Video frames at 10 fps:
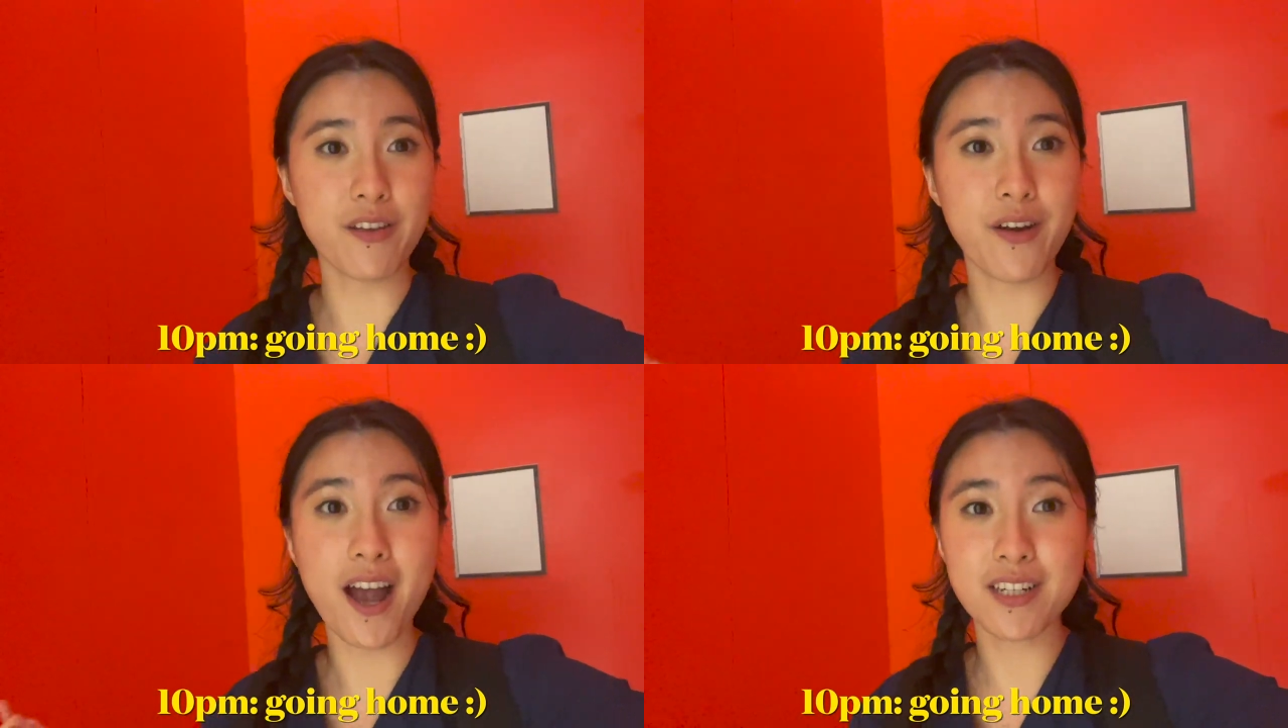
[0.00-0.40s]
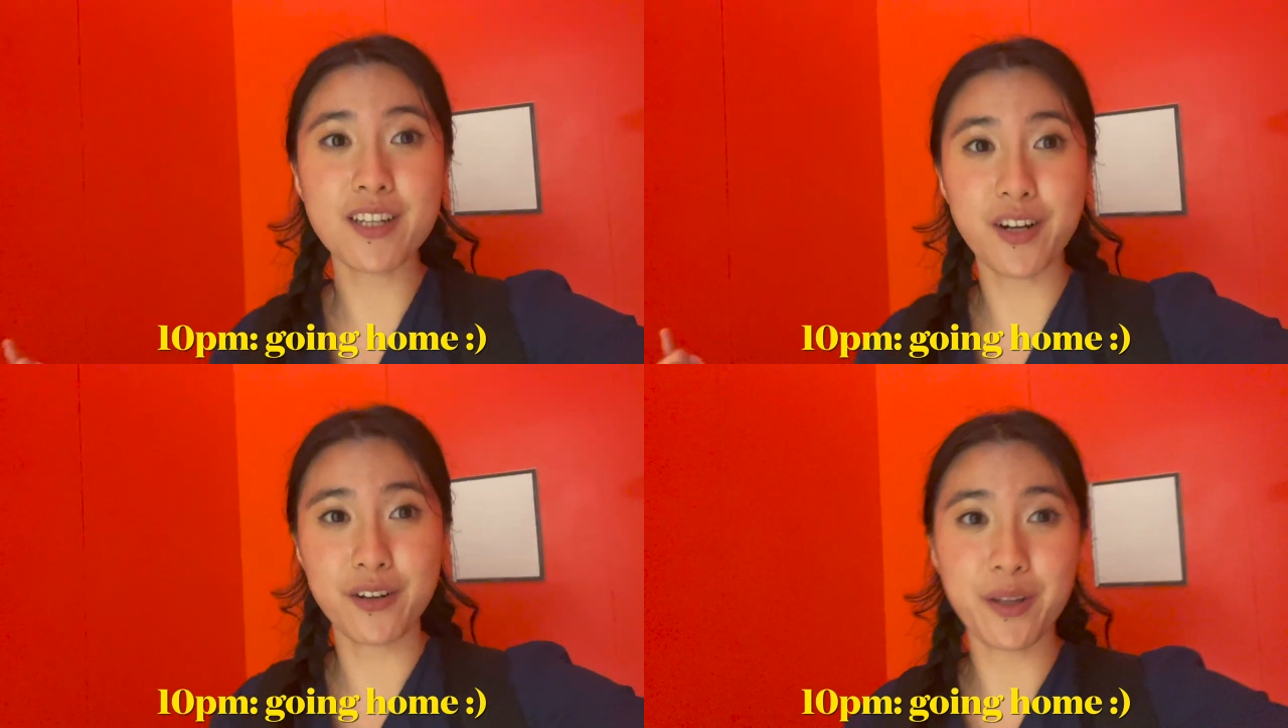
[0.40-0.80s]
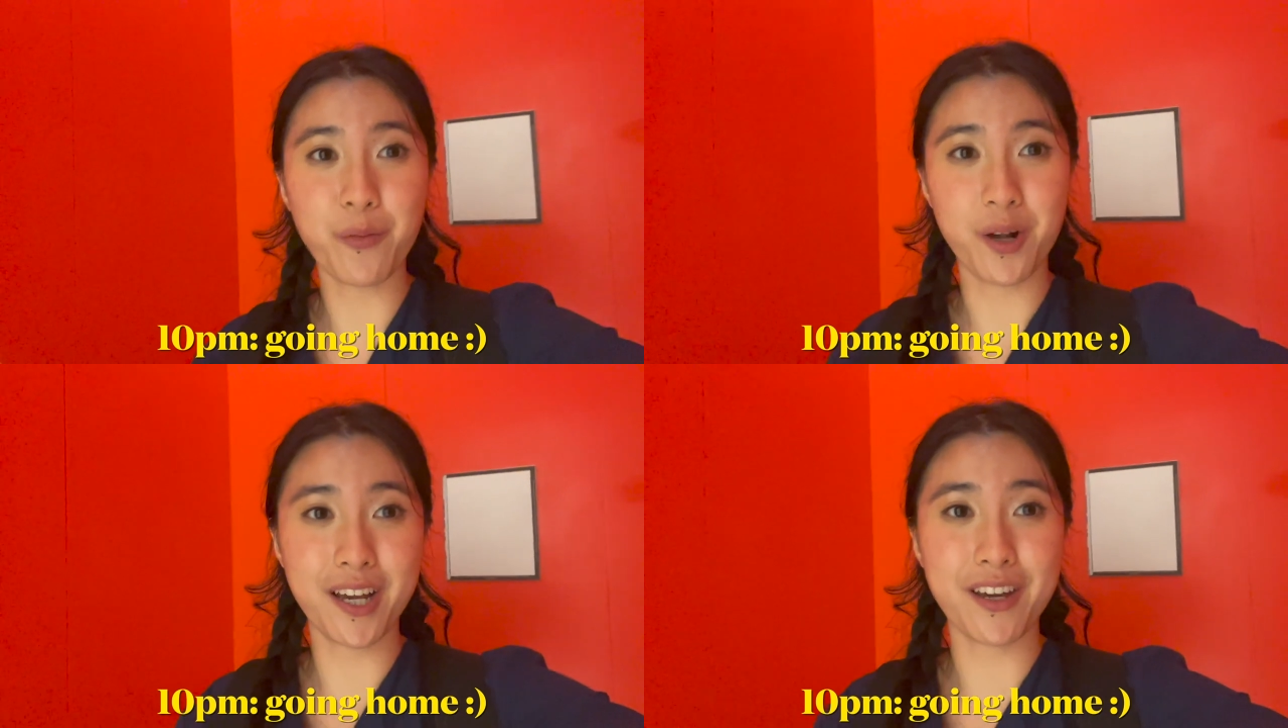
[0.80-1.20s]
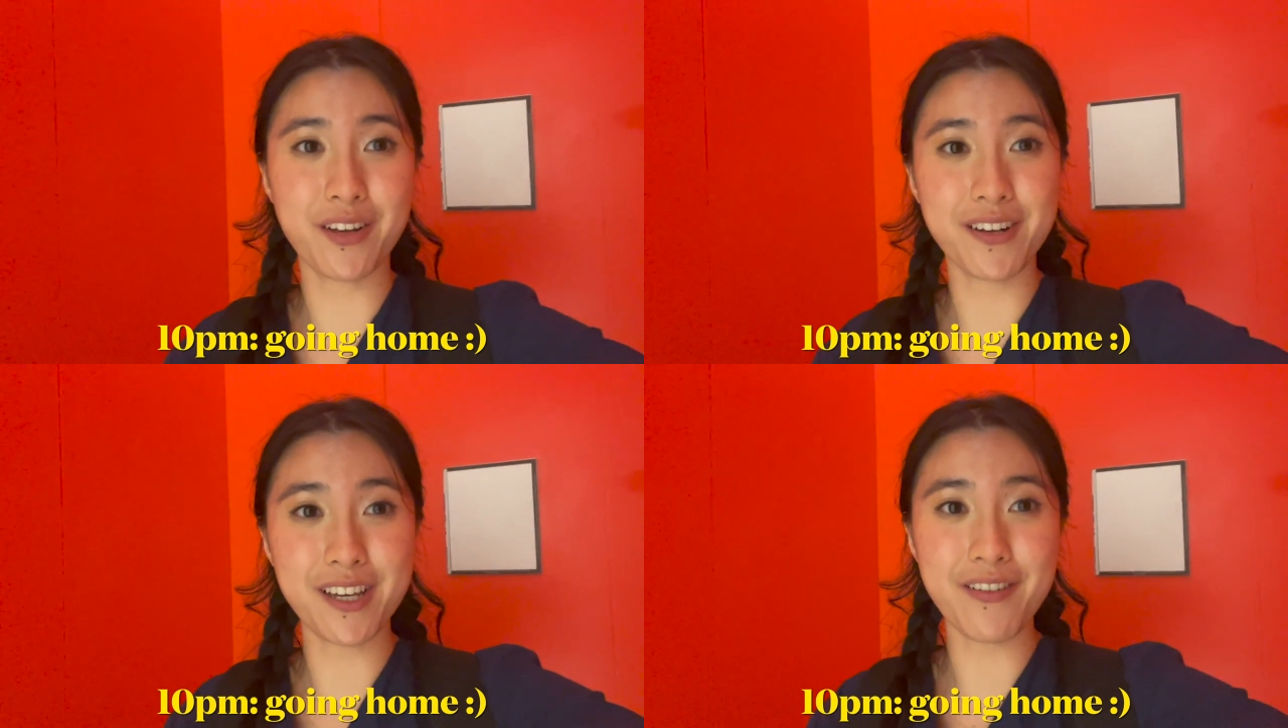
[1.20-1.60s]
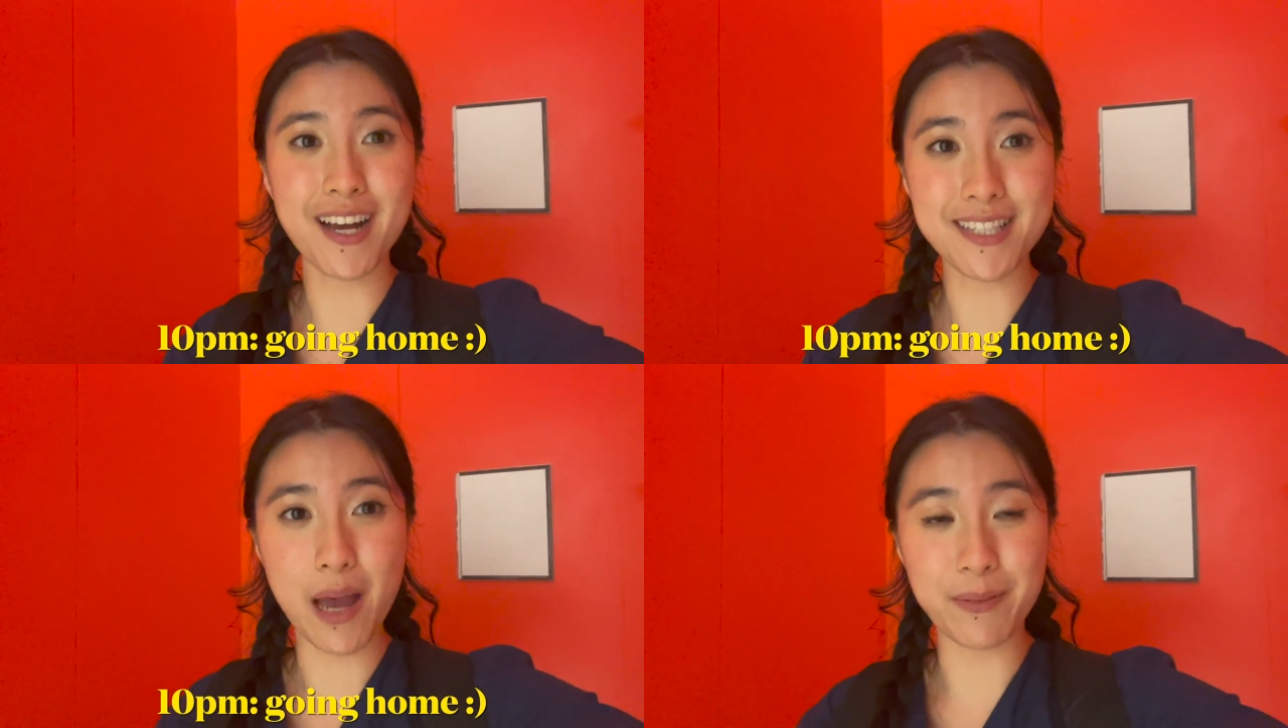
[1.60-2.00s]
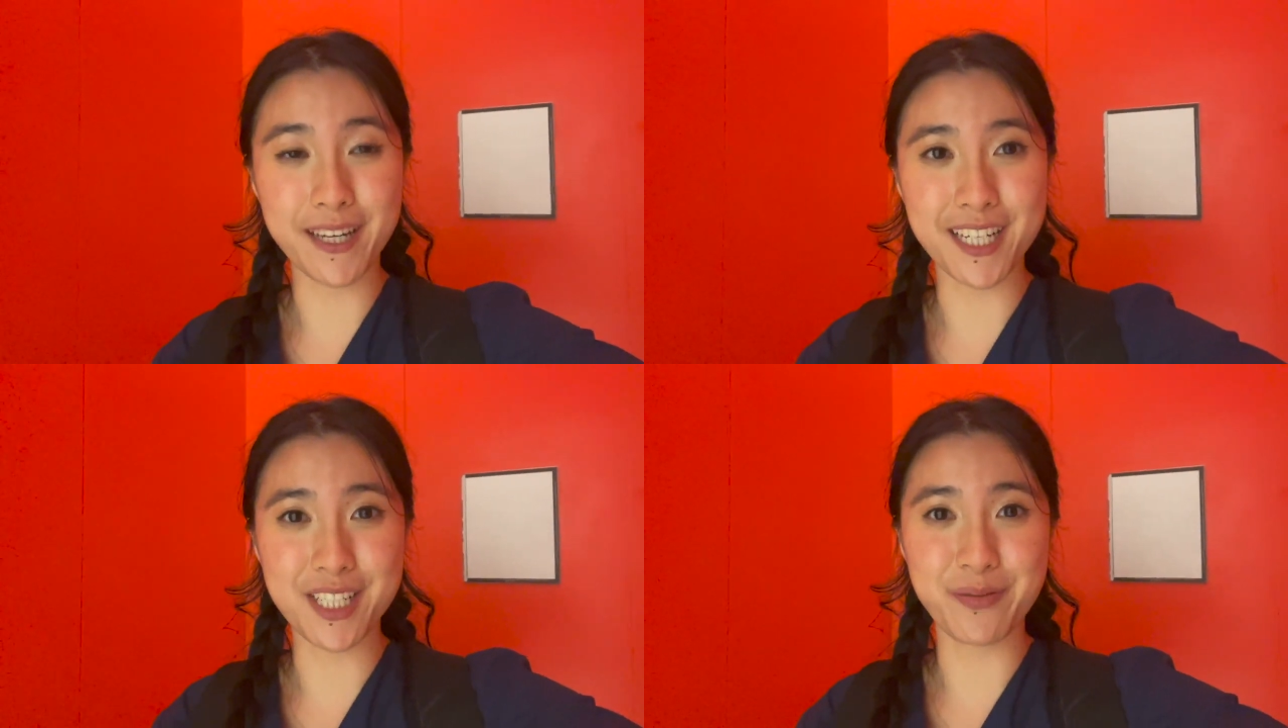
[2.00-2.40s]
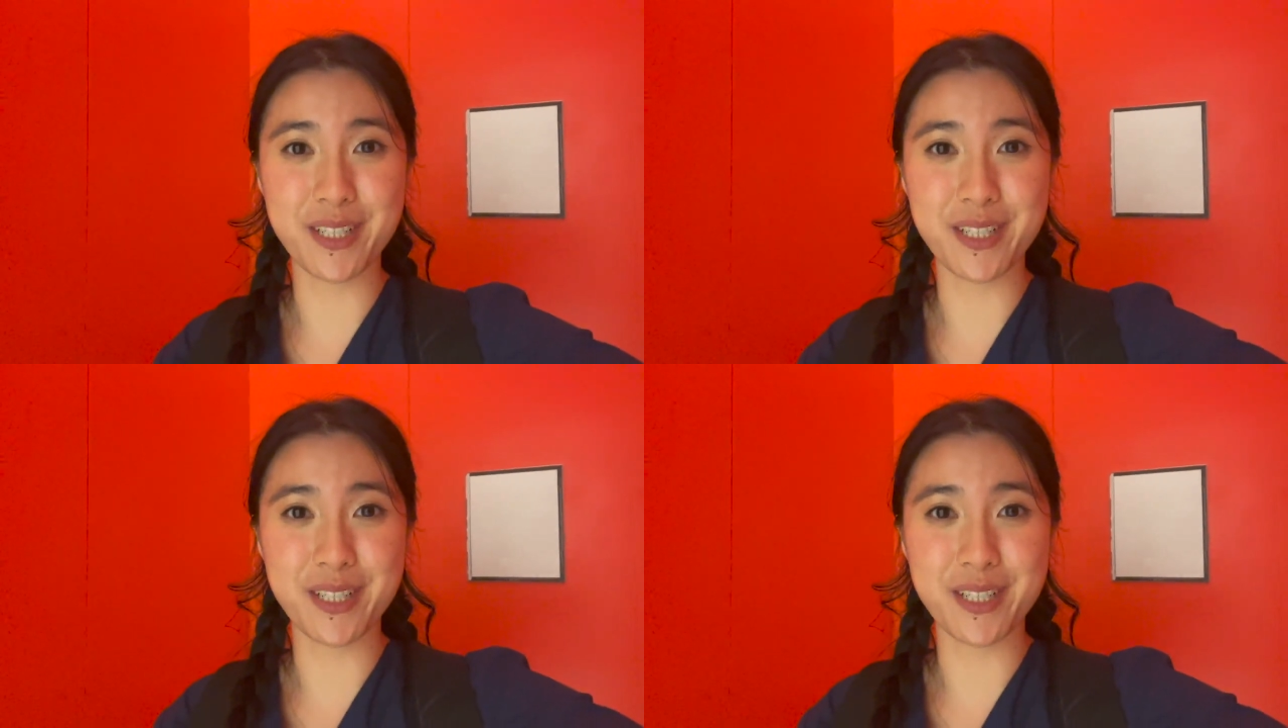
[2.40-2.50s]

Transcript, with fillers: They're actually currently working on their ERAS application,